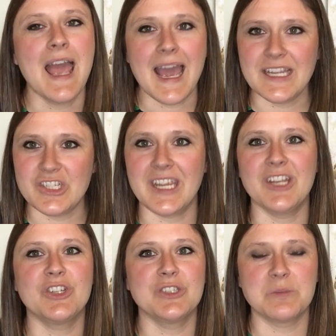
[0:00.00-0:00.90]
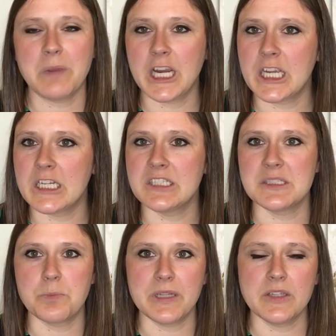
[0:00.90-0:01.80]
educators,
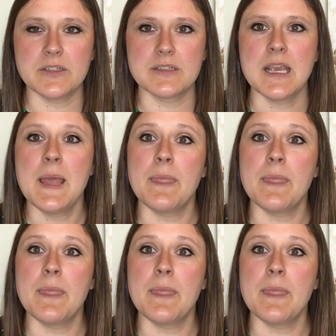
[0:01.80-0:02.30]
marketers, billers,